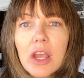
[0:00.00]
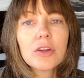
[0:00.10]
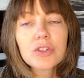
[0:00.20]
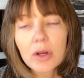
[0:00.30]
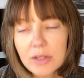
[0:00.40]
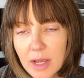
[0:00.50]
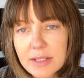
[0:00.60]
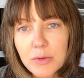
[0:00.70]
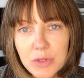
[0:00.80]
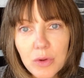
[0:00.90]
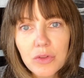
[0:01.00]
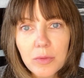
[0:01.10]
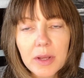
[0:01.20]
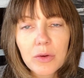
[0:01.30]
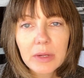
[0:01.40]
So as I was going
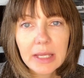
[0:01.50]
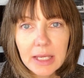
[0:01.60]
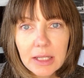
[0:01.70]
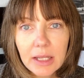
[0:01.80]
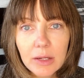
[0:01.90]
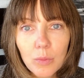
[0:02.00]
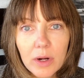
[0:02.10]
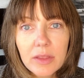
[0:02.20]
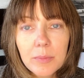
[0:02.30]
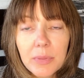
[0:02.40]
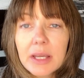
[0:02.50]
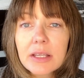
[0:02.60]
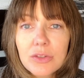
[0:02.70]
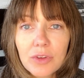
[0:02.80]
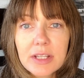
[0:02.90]
through my own healing, one of the
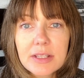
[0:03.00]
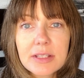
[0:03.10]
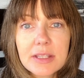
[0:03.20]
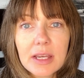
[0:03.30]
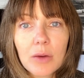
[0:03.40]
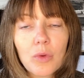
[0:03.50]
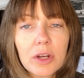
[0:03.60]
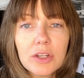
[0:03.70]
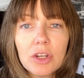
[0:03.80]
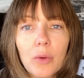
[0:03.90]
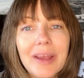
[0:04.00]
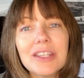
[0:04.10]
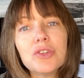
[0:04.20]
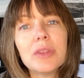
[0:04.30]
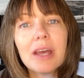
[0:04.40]
biggest reasons that I wanted to go
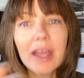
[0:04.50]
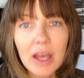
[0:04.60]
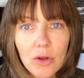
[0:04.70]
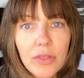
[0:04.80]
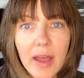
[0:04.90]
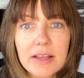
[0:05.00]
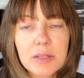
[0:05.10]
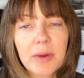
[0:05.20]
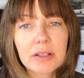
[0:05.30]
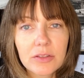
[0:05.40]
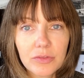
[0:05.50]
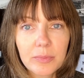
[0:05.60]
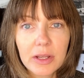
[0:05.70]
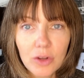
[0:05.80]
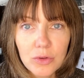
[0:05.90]
into the health aspect of
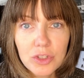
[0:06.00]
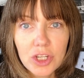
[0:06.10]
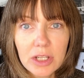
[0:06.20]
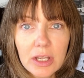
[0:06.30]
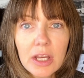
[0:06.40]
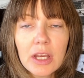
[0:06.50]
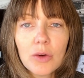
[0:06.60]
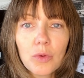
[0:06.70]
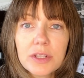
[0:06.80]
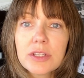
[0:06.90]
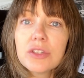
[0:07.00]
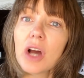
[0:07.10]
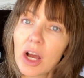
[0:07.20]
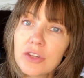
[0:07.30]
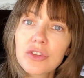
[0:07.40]
my coaching was to
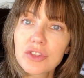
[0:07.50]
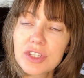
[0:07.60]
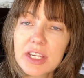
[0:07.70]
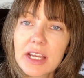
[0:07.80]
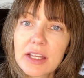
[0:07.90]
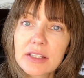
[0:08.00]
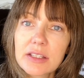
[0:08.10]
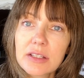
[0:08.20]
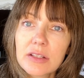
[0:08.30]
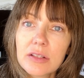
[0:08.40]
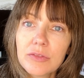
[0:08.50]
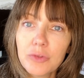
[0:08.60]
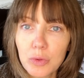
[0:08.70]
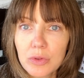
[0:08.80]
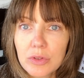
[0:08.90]
understand
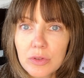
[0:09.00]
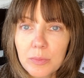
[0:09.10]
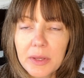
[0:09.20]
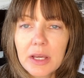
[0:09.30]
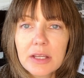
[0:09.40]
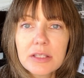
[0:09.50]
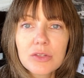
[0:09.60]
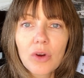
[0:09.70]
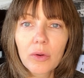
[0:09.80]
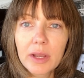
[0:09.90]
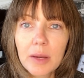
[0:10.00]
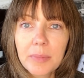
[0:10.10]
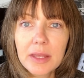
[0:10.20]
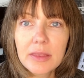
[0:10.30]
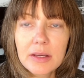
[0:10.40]
food, because growing up
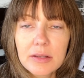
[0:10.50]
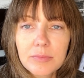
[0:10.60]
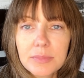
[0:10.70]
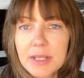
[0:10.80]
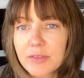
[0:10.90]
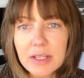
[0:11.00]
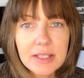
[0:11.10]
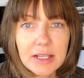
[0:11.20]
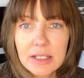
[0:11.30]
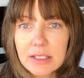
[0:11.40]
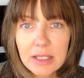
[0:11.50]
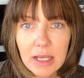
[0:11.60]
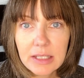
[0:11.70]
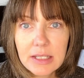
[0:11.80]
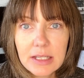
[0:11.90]
in the seventies, eighties, and
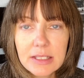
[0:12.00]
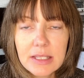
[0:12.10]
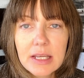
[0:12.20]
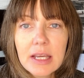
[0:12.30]
nineties,